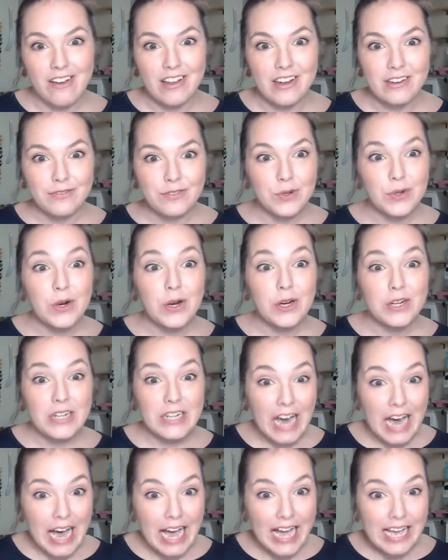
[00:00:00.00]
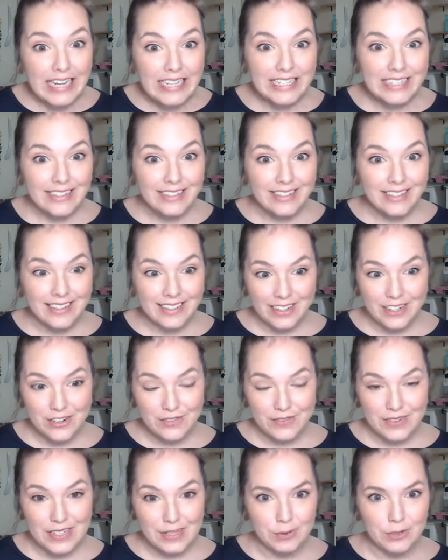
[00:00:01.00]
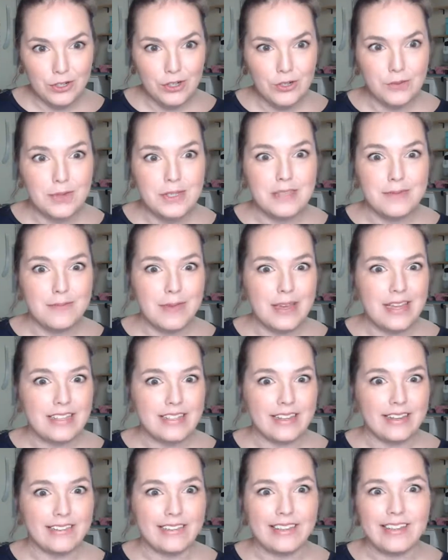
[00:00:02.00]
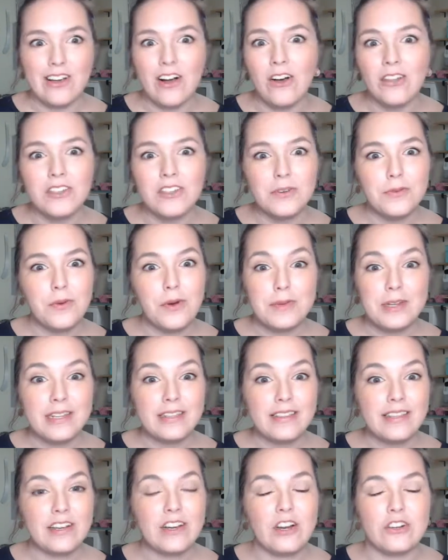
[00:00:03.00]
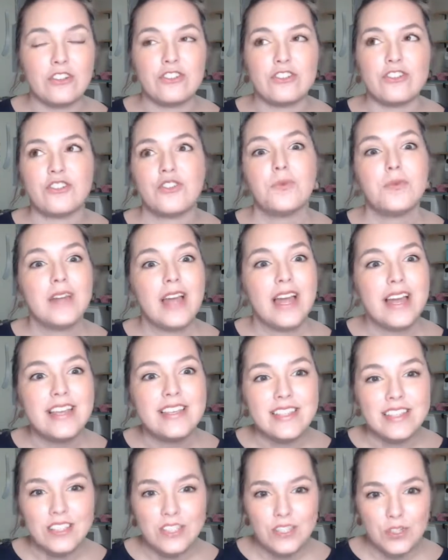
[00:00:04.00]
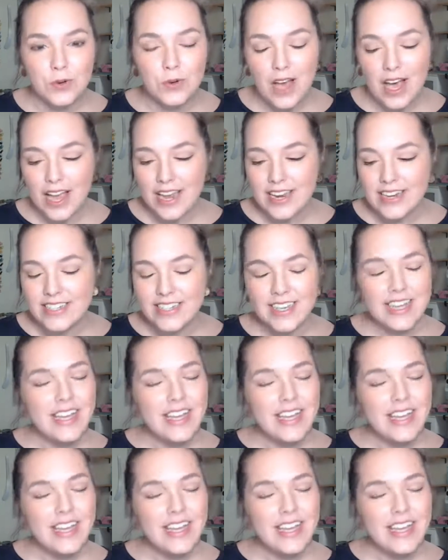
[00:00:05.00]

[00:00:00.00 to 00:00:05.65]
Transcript: And if you are not in our Facebook group, it's amazing. Like all the women in there are just so nice and so kind.